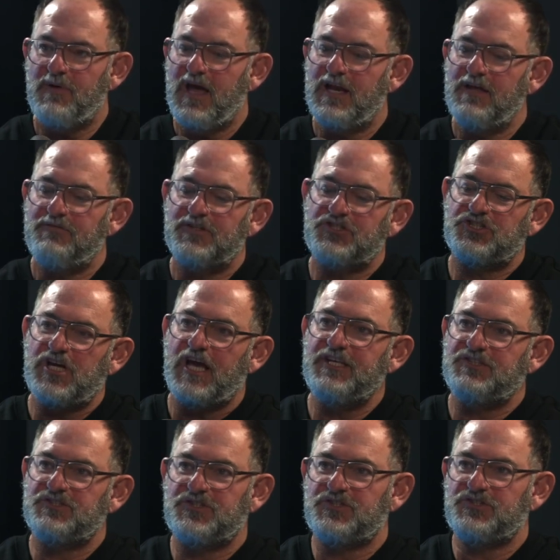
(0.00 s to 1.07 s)
and if it
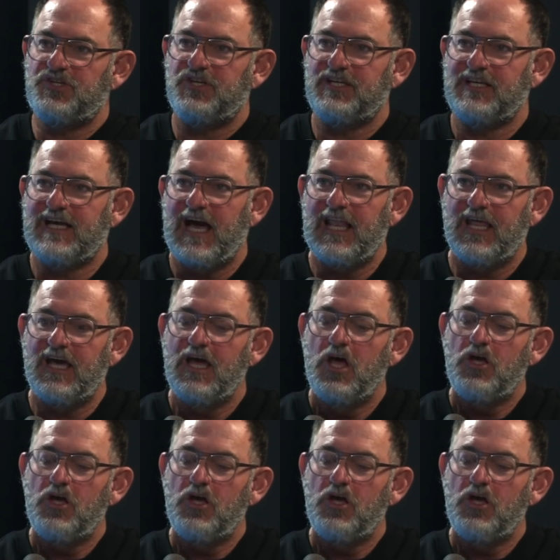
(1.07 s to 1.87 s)
changes a certain color,